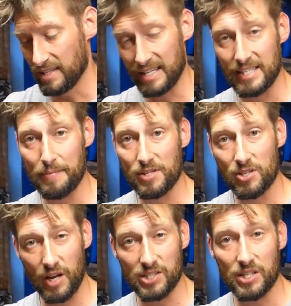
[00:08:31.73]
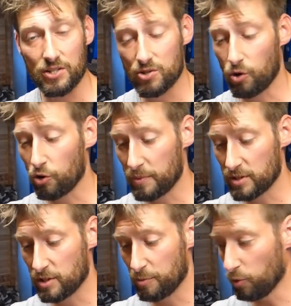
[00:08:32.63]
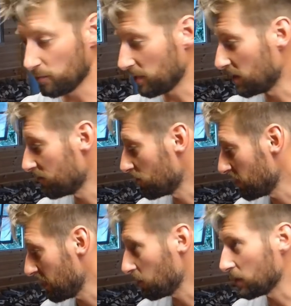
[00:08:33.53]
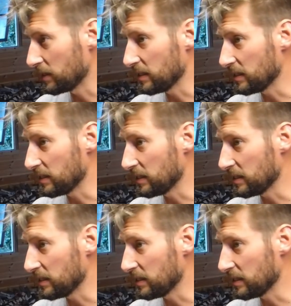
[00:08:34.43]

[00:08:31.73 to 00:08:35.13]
Next step is to actually install them into the boat, and for that we need